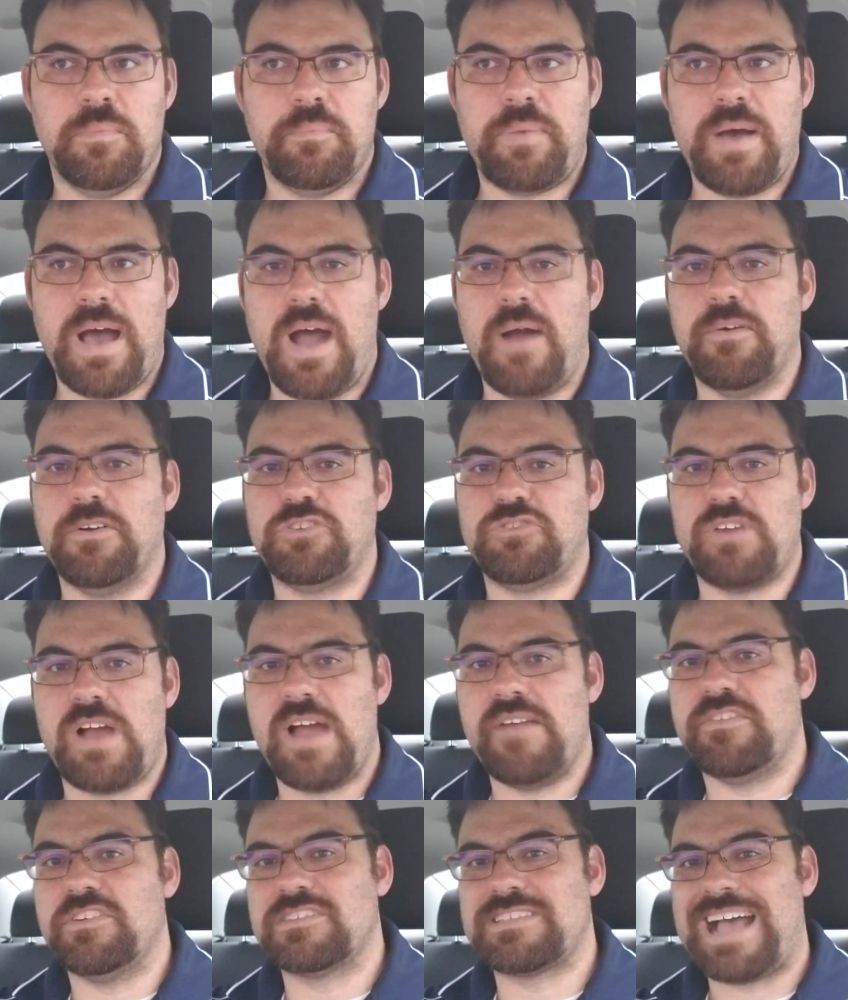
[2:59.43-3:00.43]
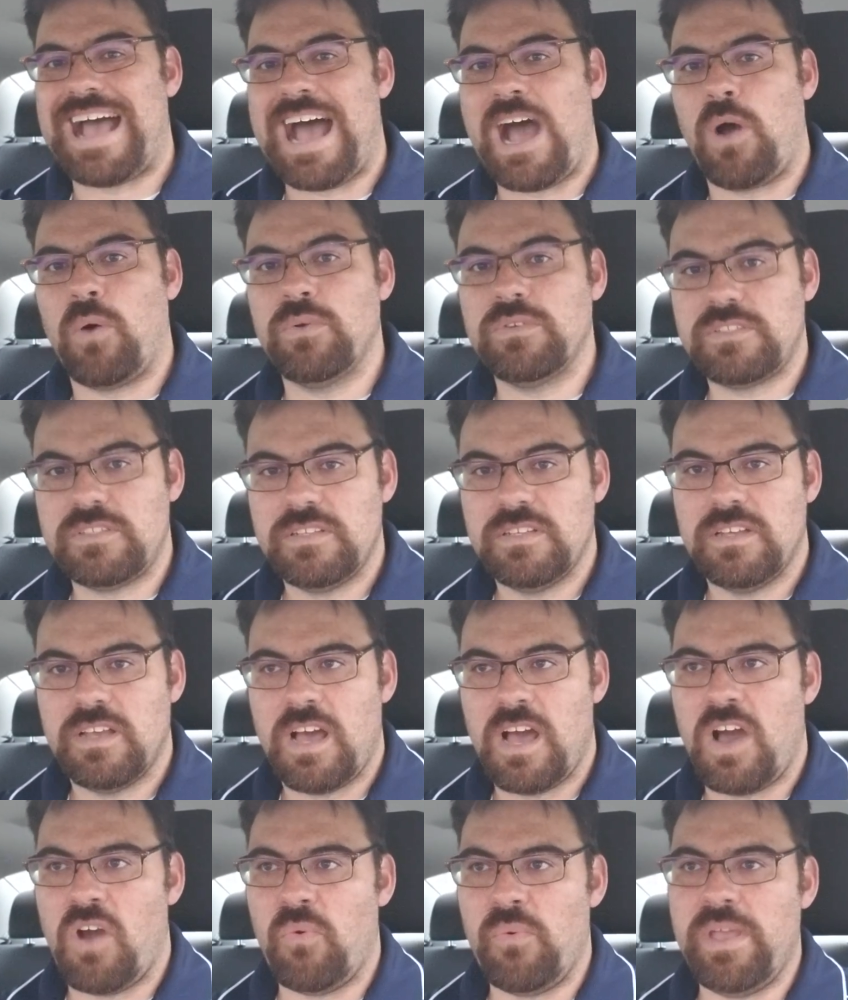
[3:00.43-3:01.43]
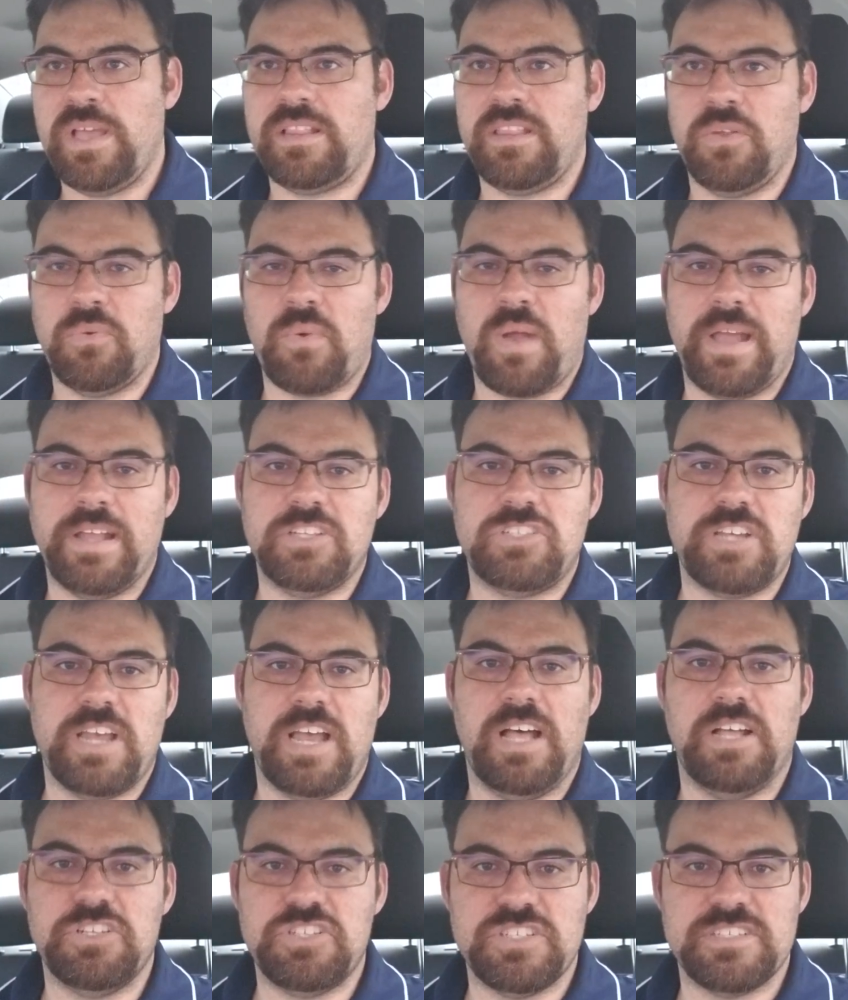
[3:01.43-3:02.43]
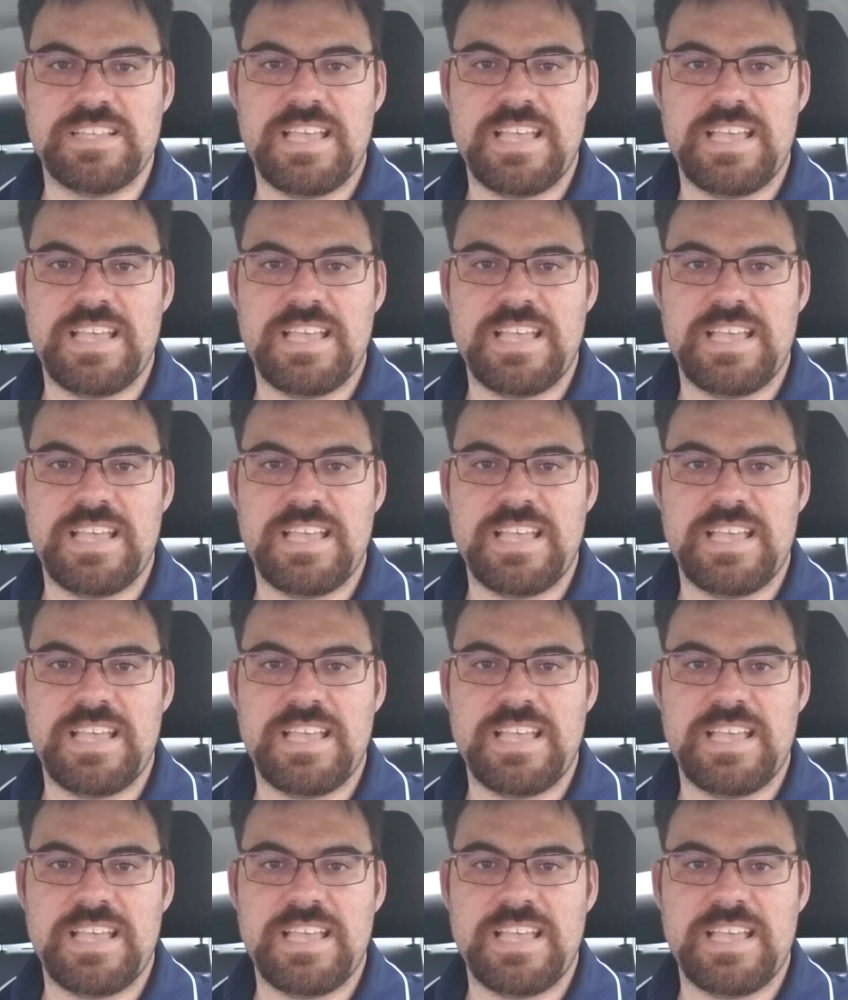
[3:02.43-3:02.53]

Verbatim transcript: Power Drivers out, uh, Weekly Ride Challenges